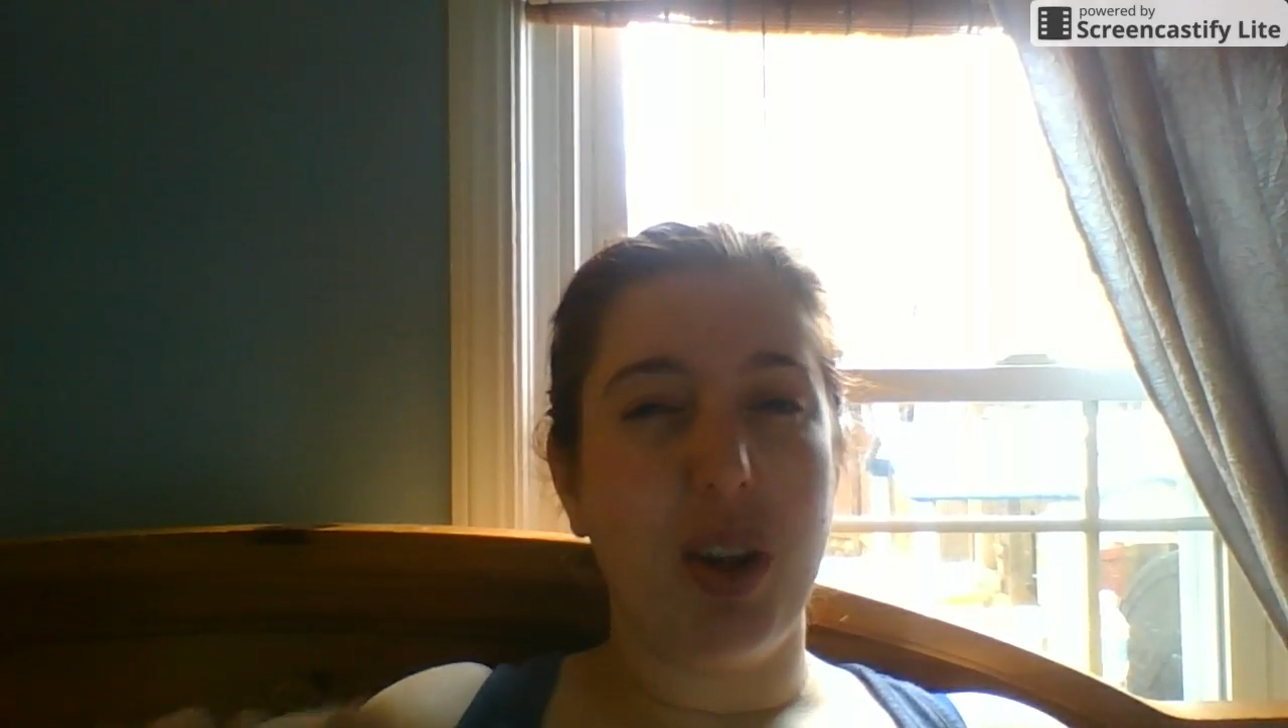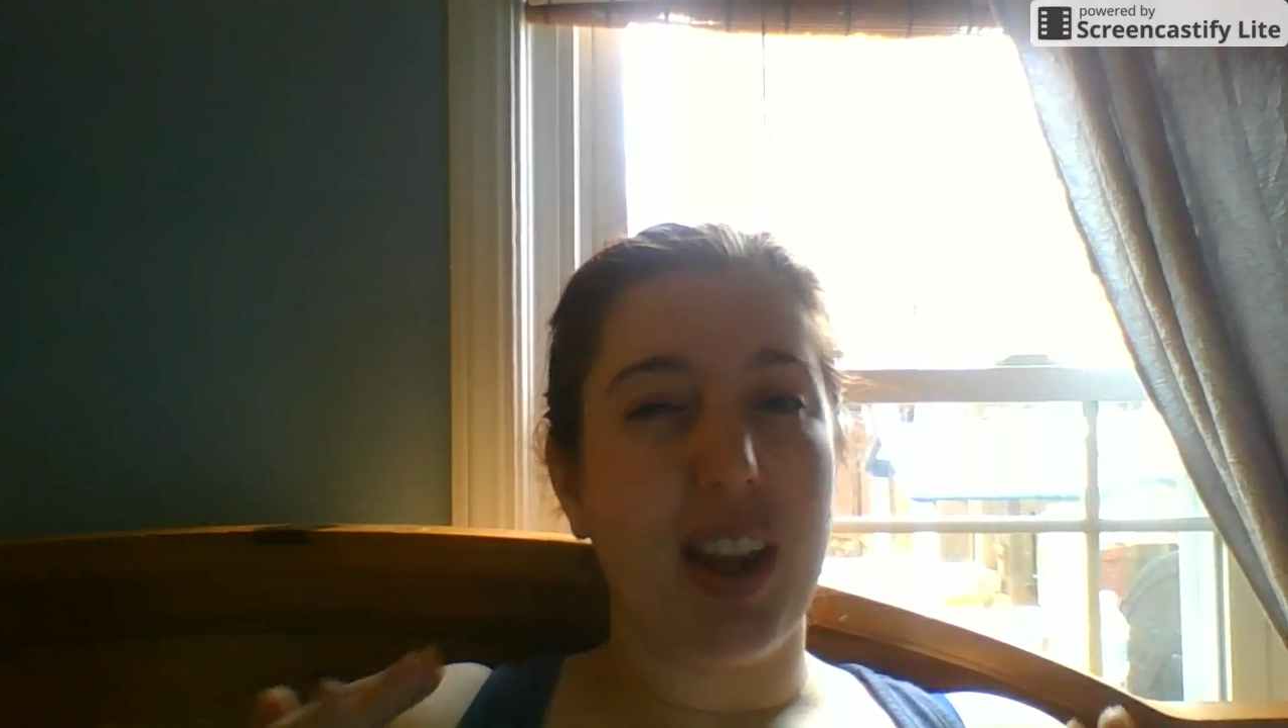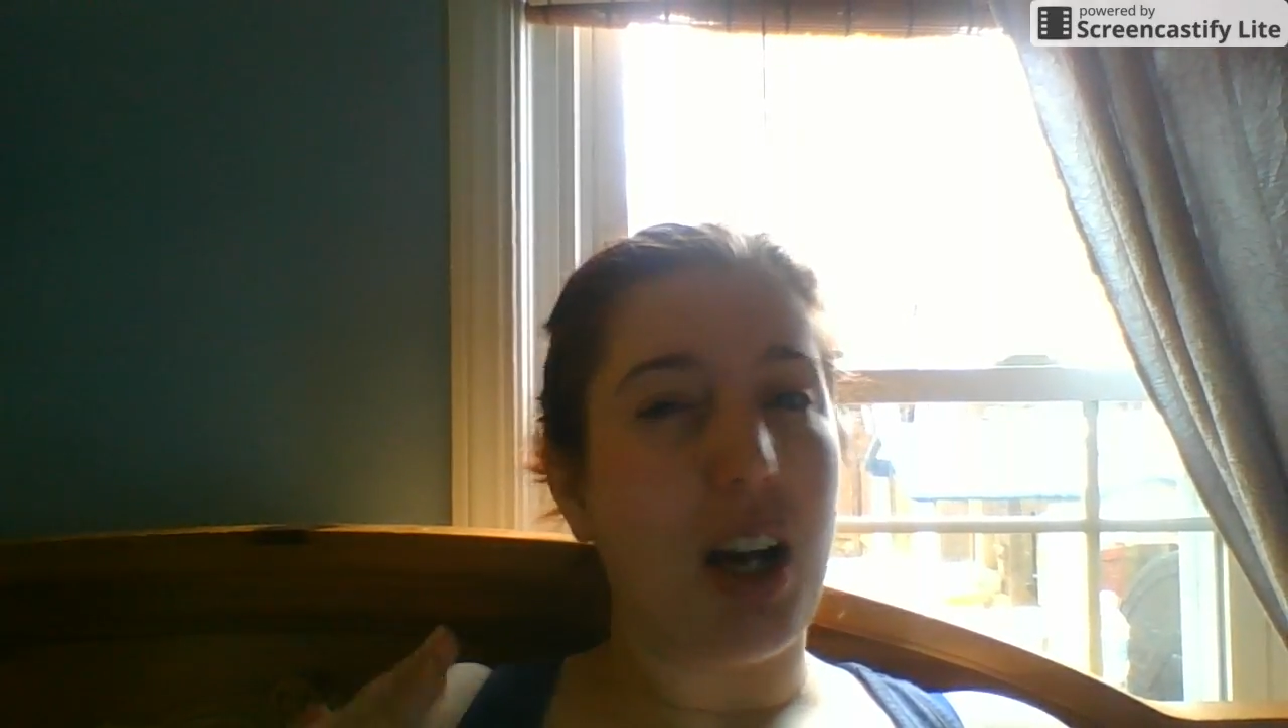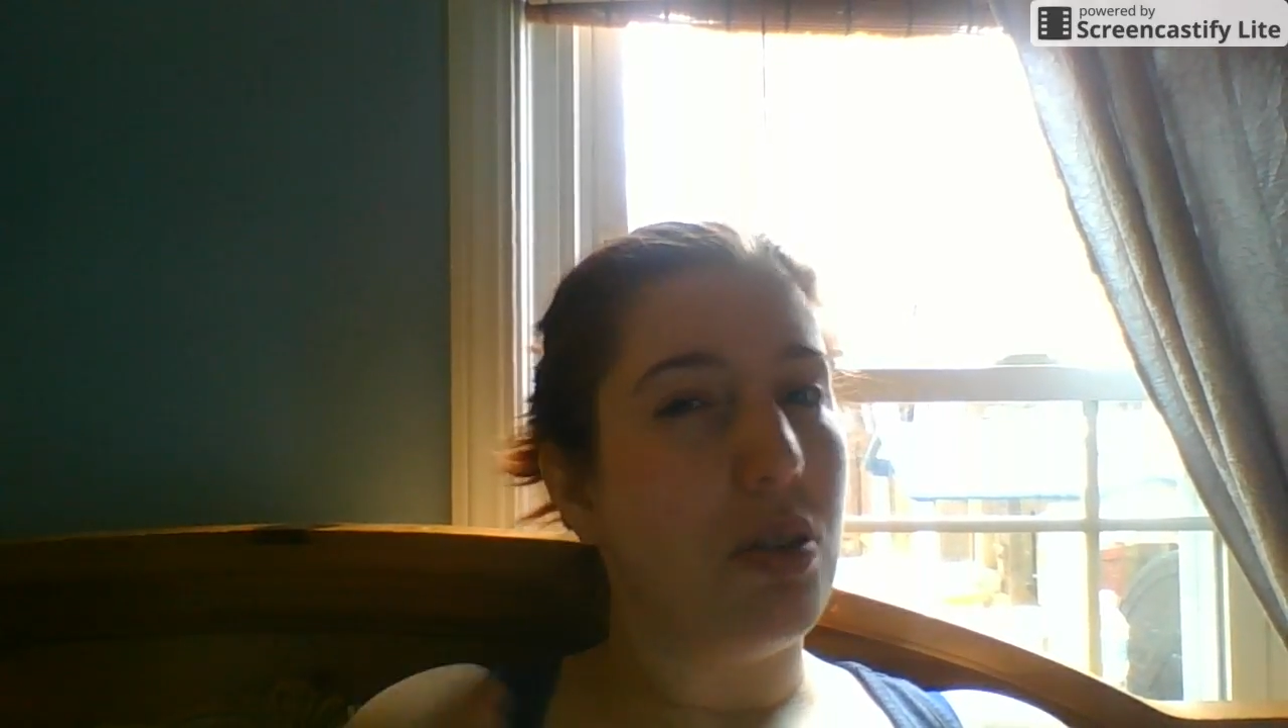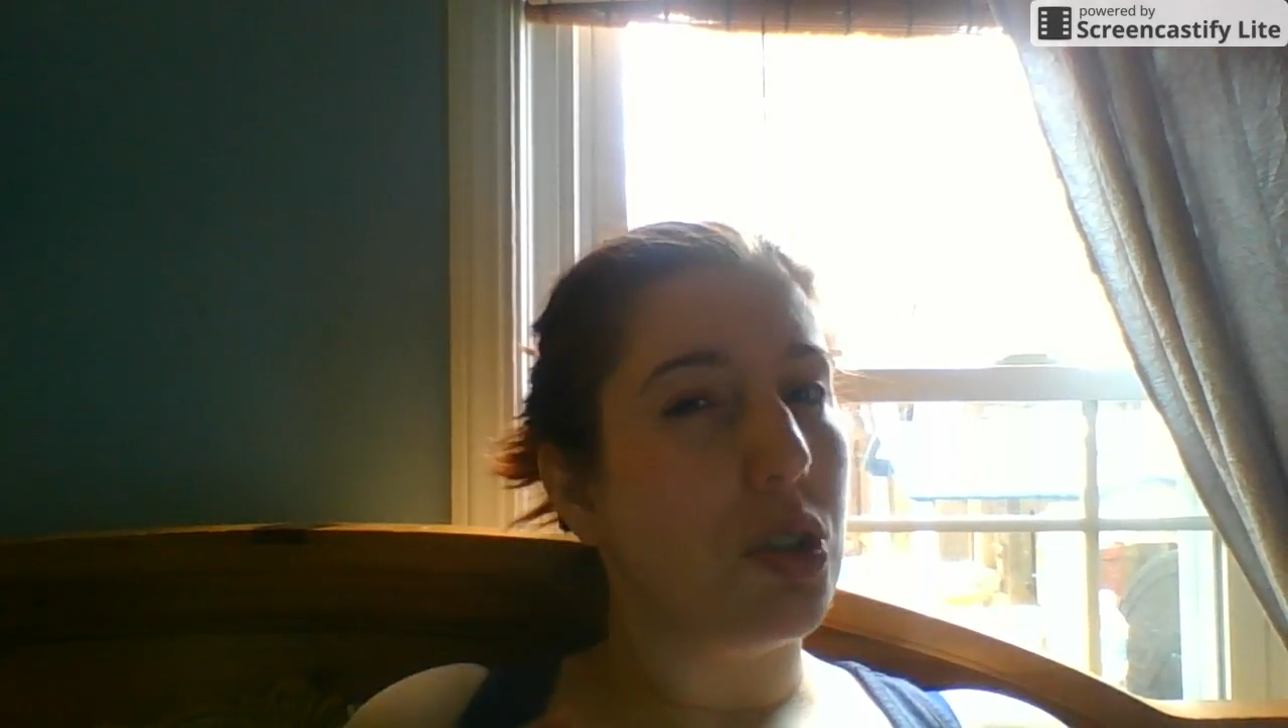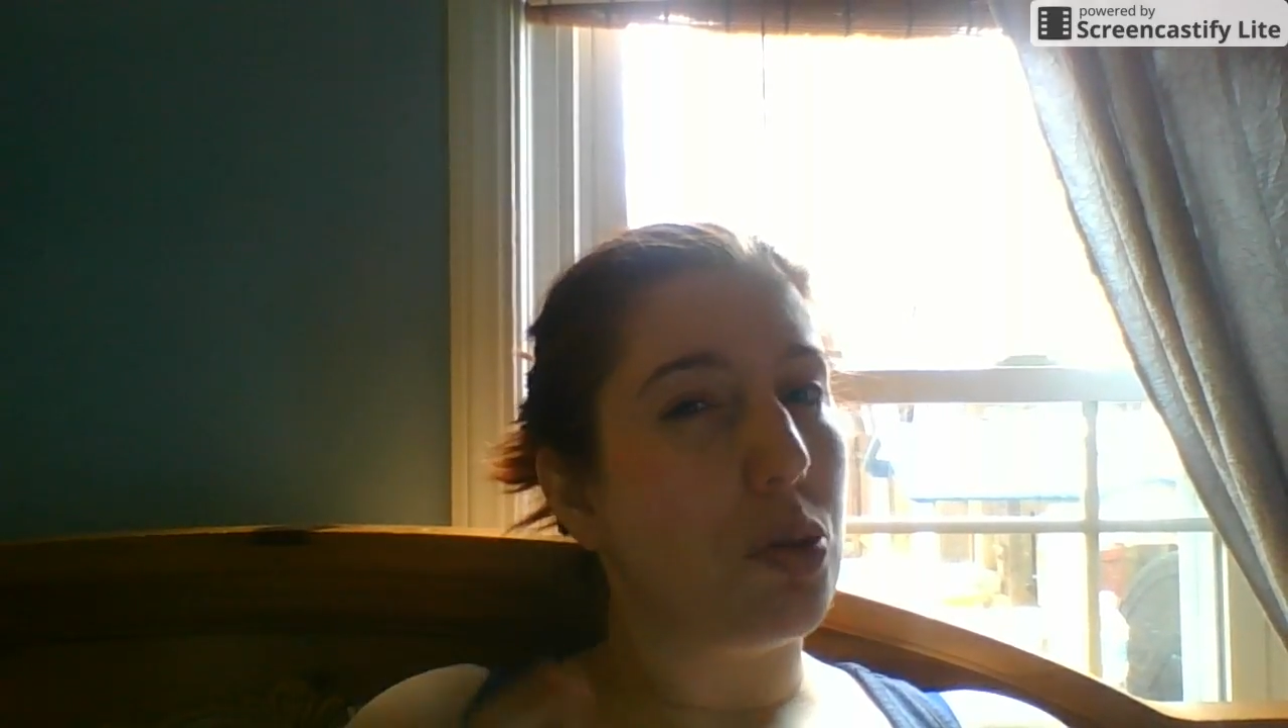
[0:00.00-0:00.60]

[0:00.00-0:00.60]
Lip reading: without